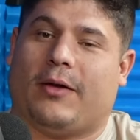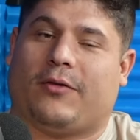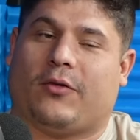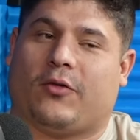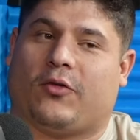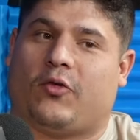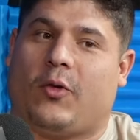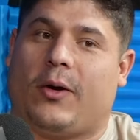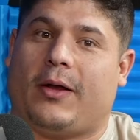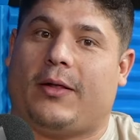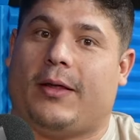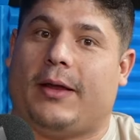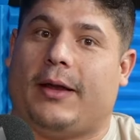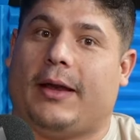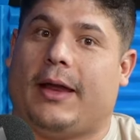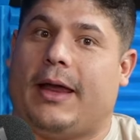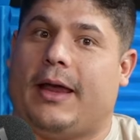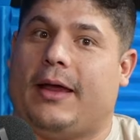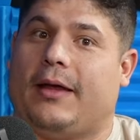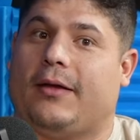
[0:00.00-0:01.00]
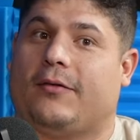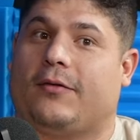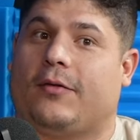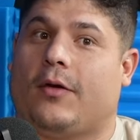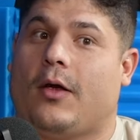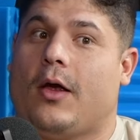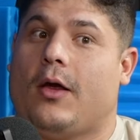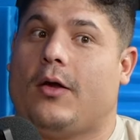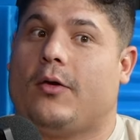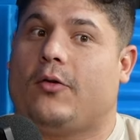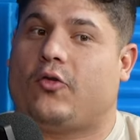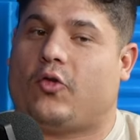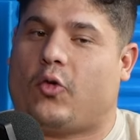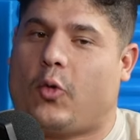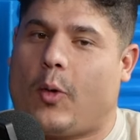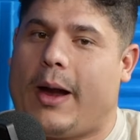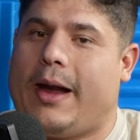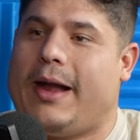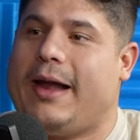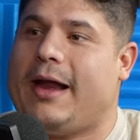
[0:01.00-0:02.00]
So Strickland is
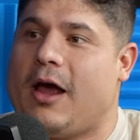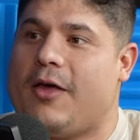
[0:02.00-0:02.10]
trading